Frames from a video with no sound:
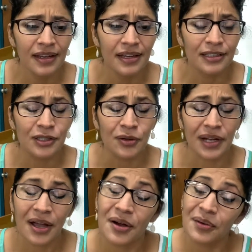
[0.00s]
So
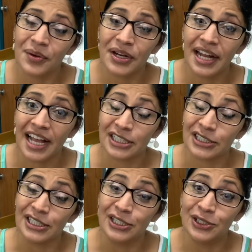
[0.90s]
now we're gonna
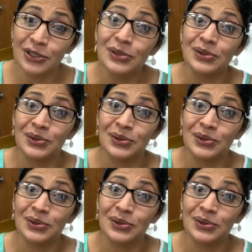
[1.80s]
actually do